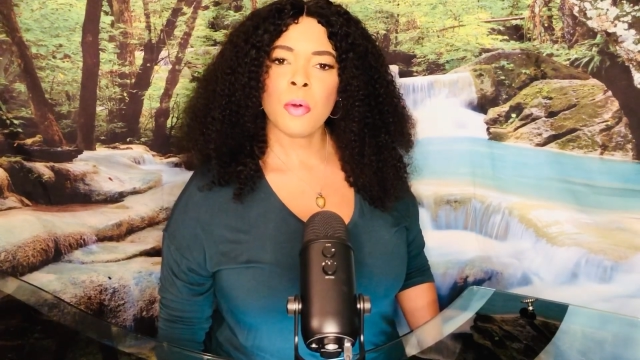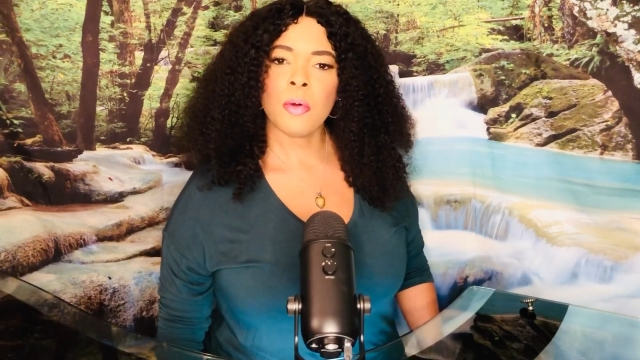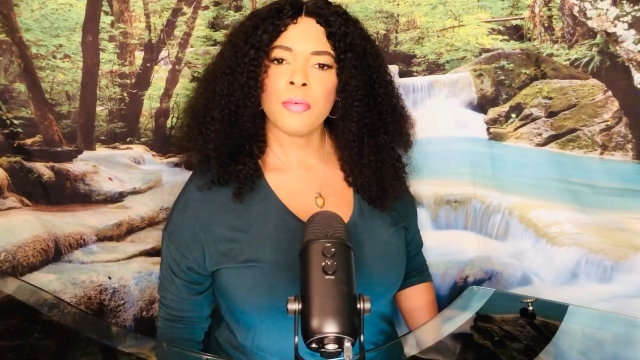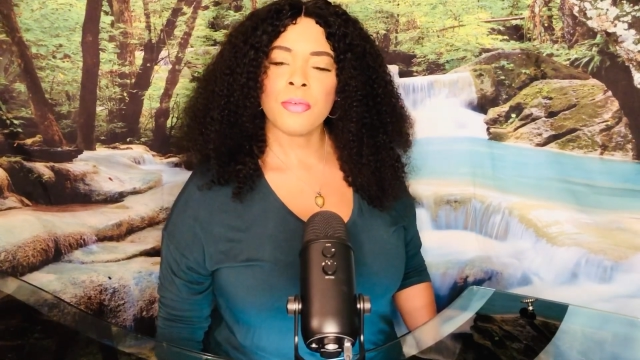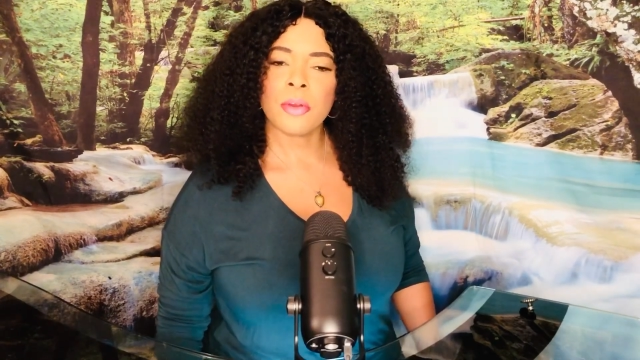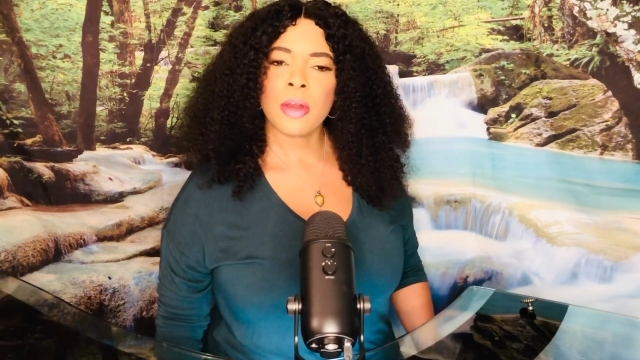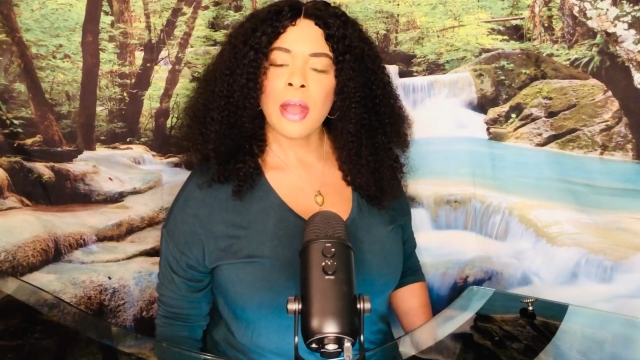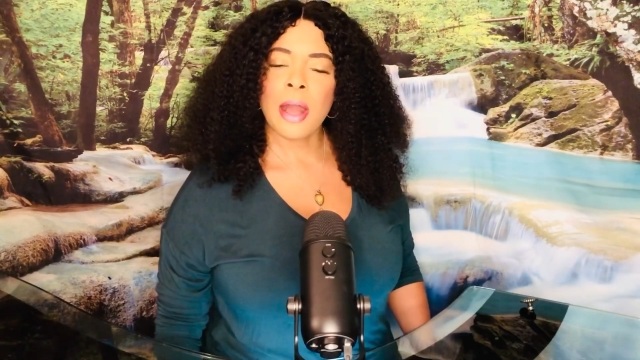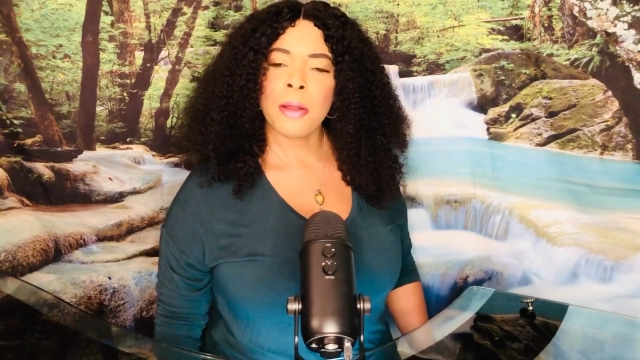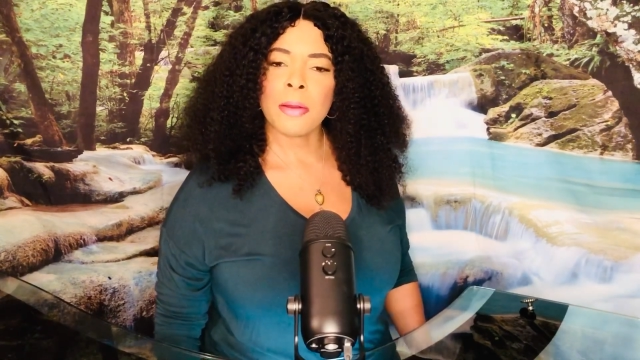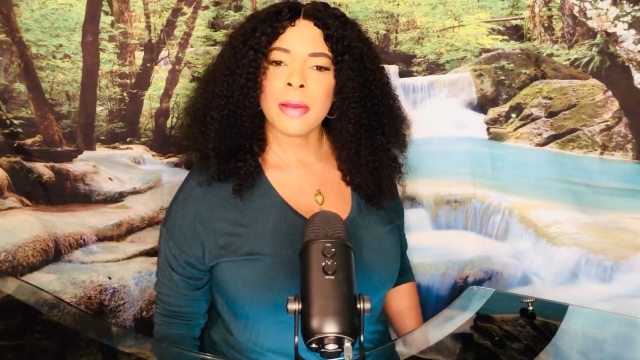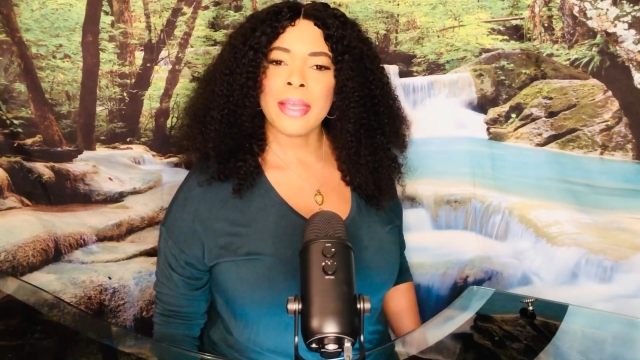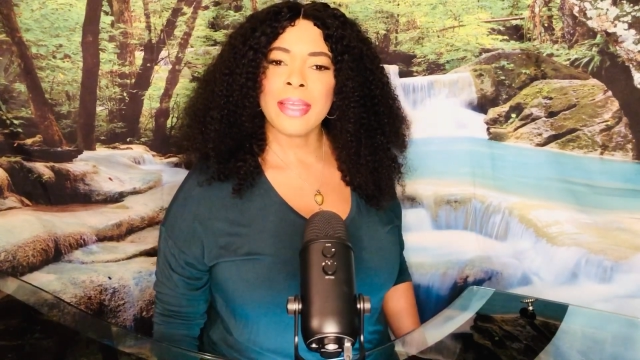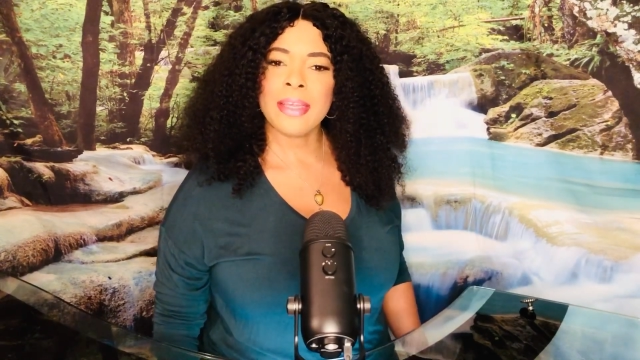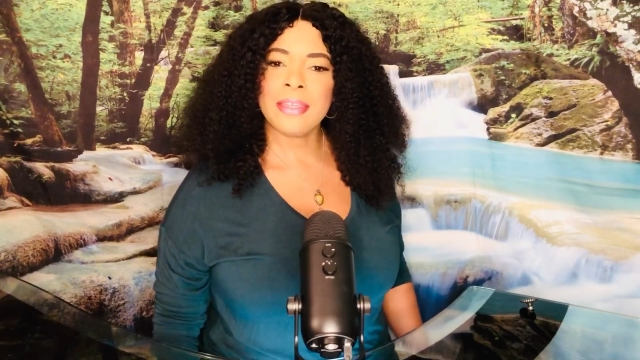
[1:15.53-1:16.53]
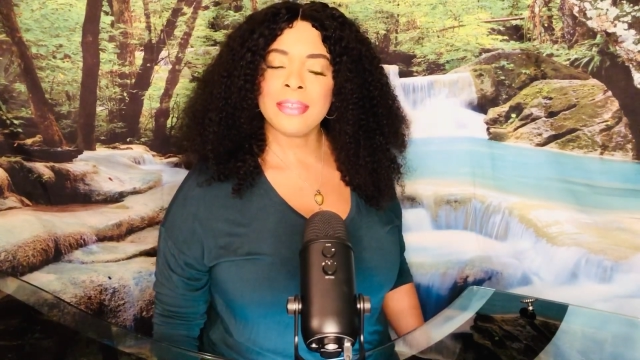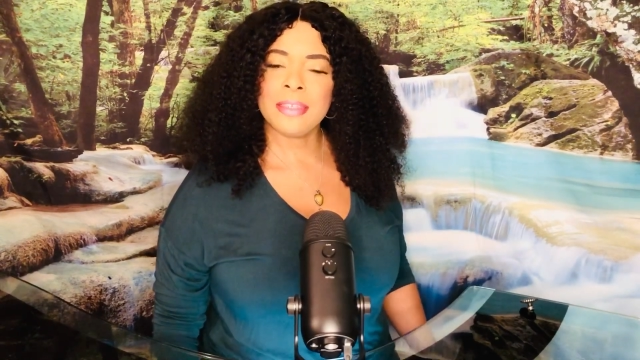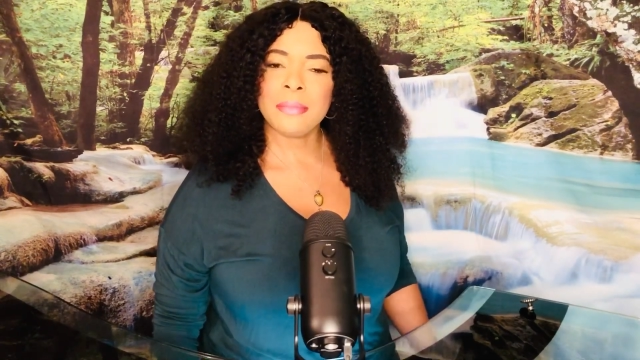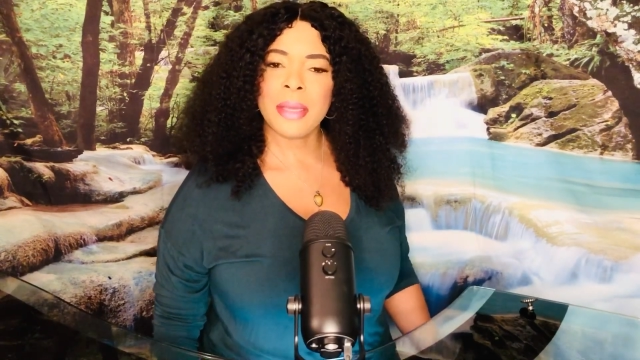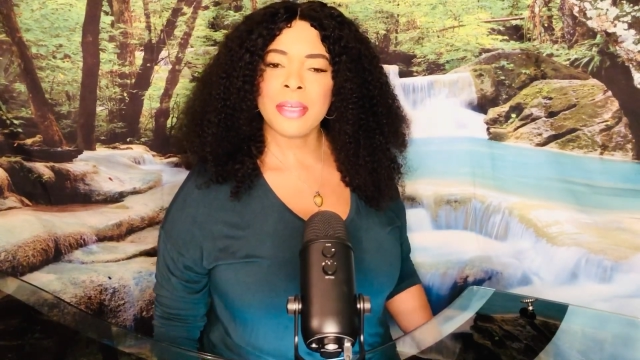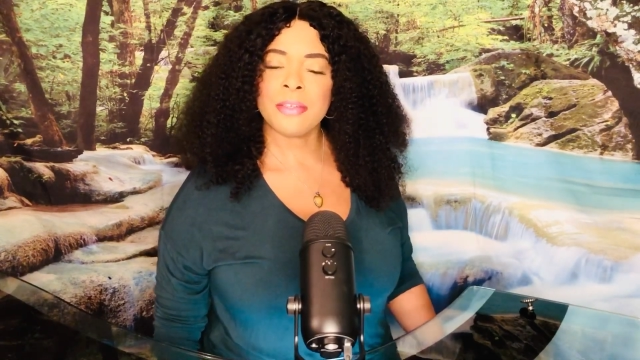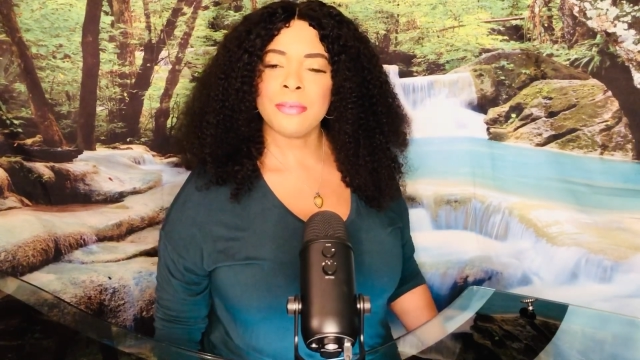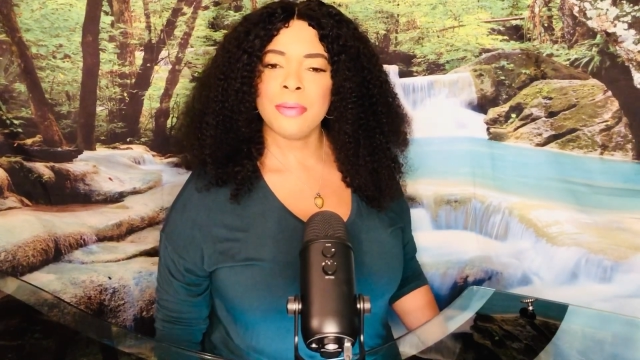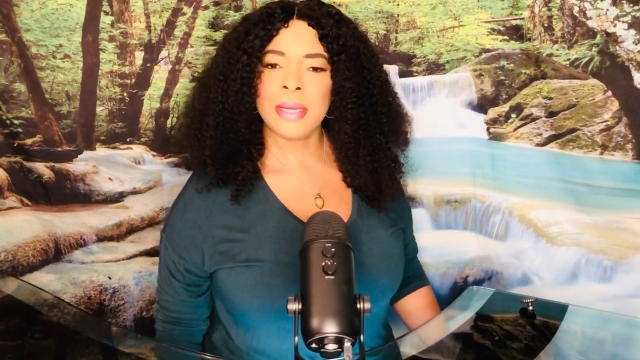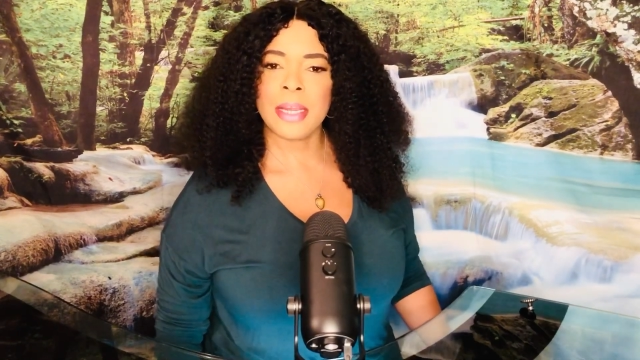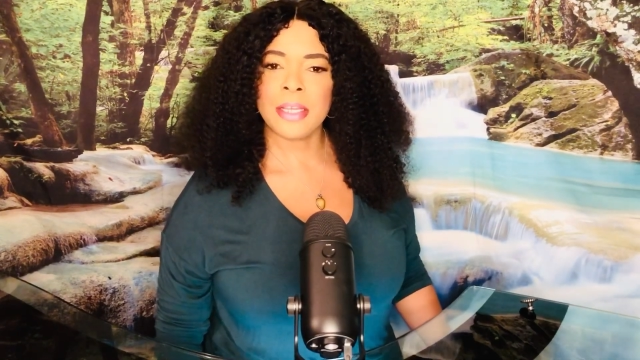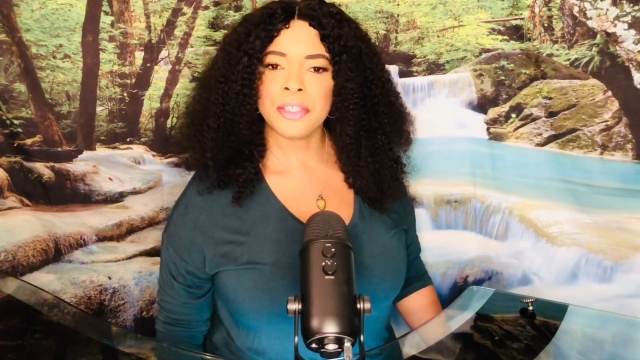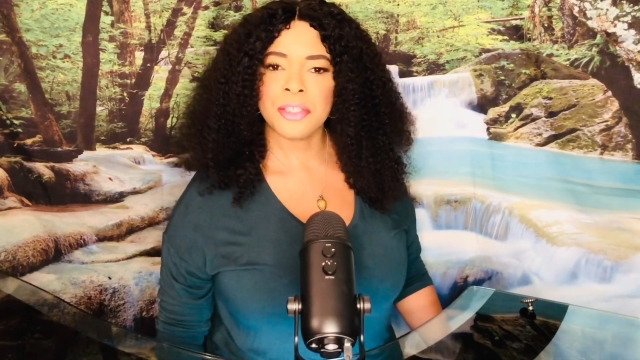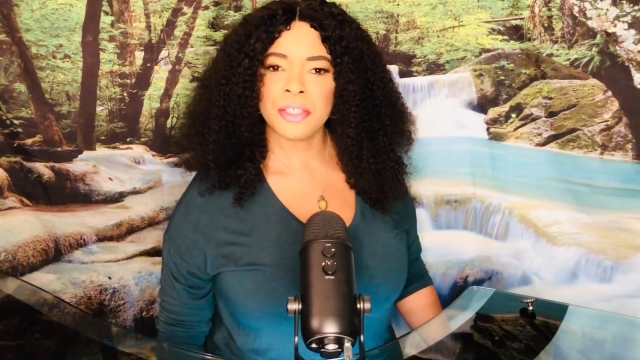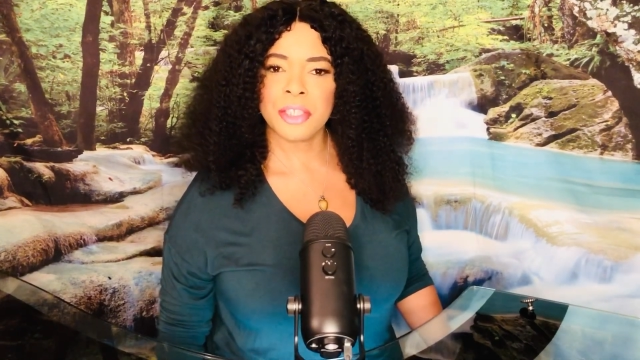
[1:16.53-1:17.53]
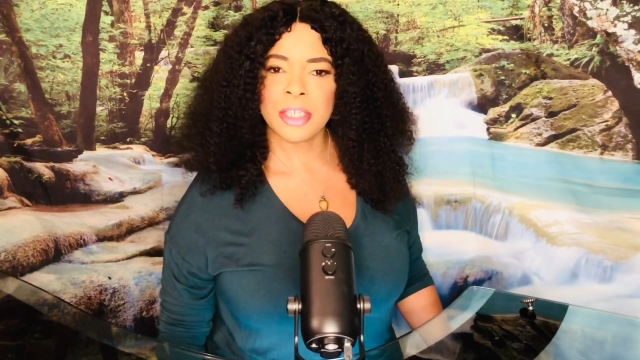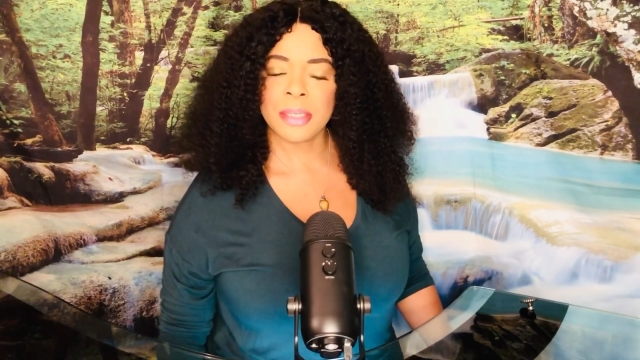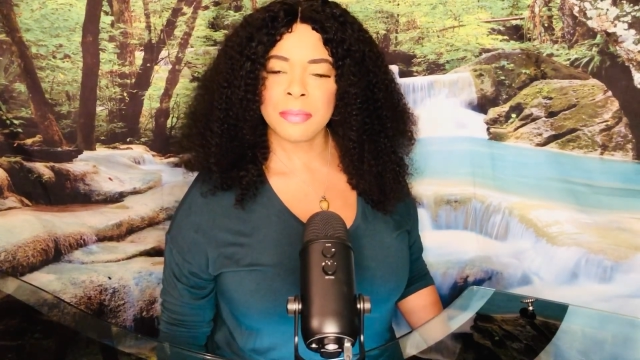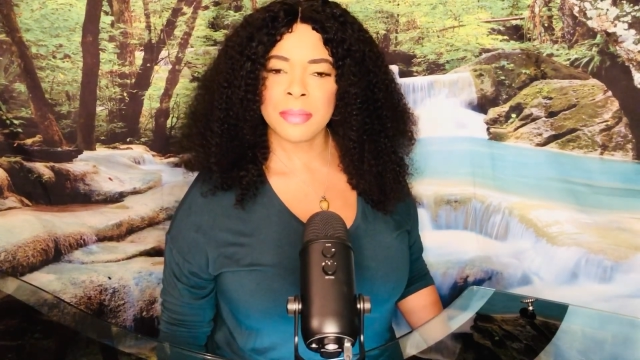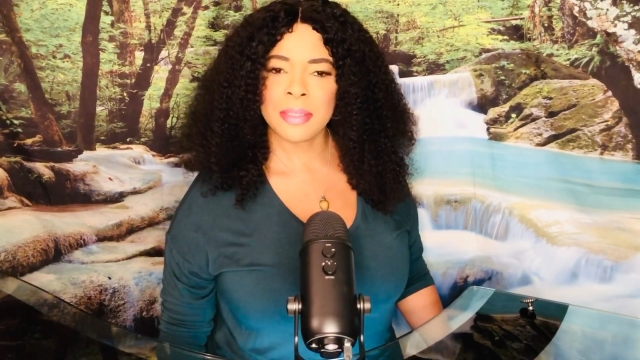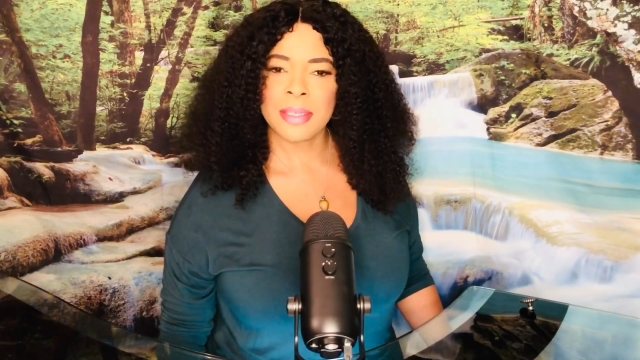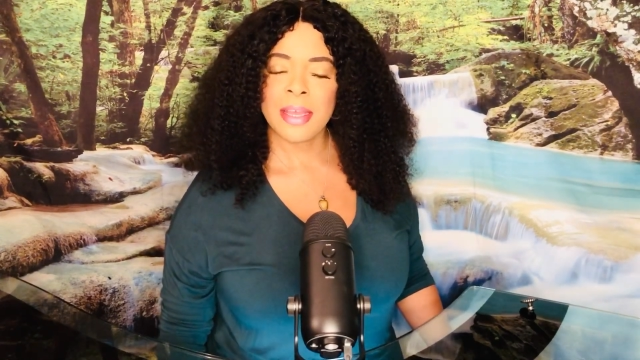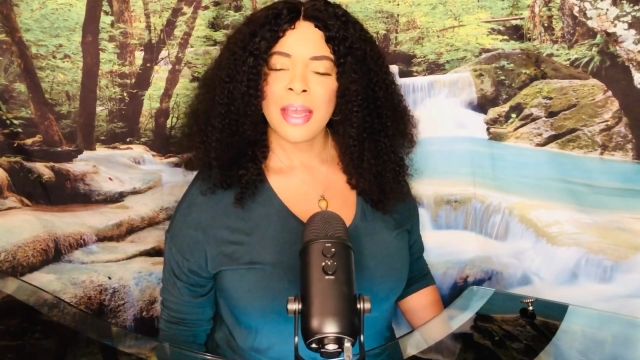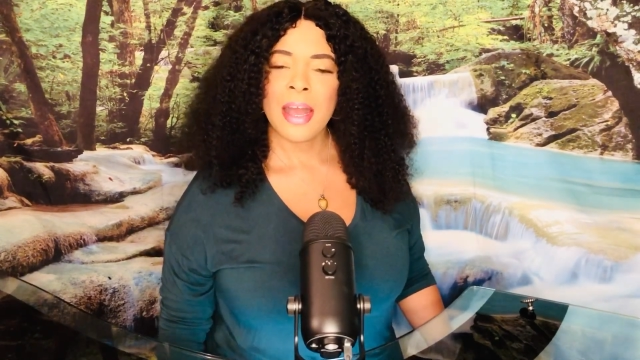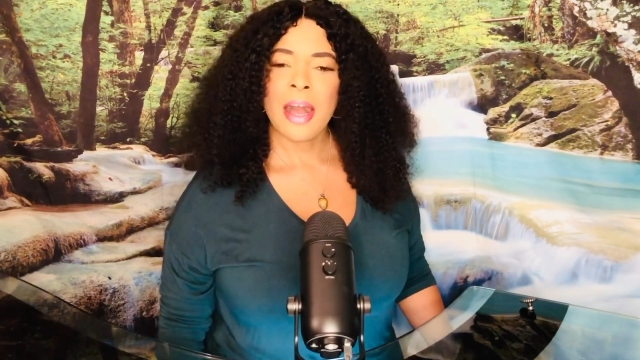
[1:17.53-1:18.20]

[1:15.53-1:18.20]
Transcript: over our intimate relationships,